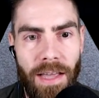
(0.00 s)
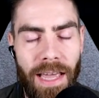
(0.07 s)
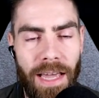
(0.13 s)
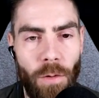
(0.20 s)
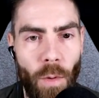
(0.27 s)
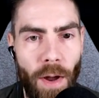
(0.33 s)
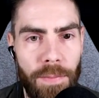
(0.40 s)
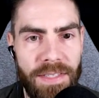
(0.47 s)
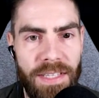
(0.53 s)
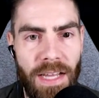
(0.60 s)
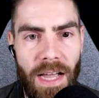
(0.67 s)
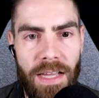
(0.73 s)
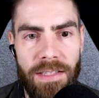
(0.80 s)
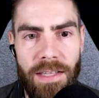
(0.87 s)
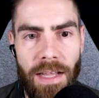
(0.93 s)
and
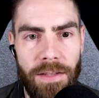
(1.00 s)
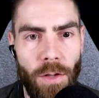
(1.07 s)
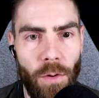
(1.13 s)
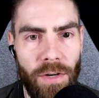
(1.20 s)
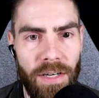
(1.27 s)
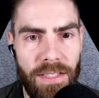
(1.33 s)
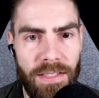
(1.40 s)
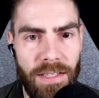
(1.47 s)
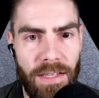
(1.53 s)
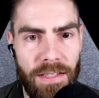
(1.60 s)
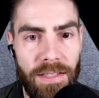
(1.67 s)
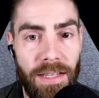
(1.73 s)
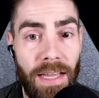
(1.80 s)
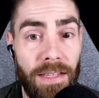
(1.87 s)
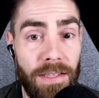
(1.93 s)
websites that don't
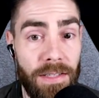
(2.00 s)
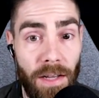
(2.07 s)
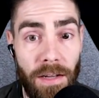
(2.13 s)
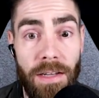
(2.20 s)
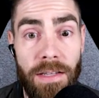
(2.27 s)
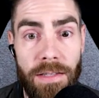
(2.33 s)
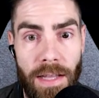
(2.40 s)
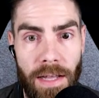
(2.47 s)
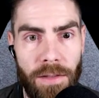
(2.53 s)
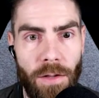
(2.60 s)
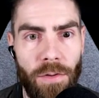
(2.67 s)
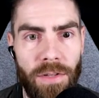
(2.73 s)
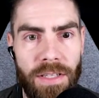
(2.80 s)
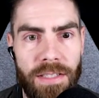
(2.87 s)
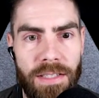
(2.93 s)
exist and studies that
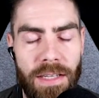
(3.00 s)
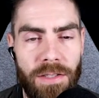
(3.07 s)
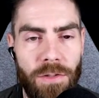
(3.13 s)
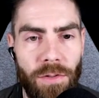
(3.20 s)
don't exist.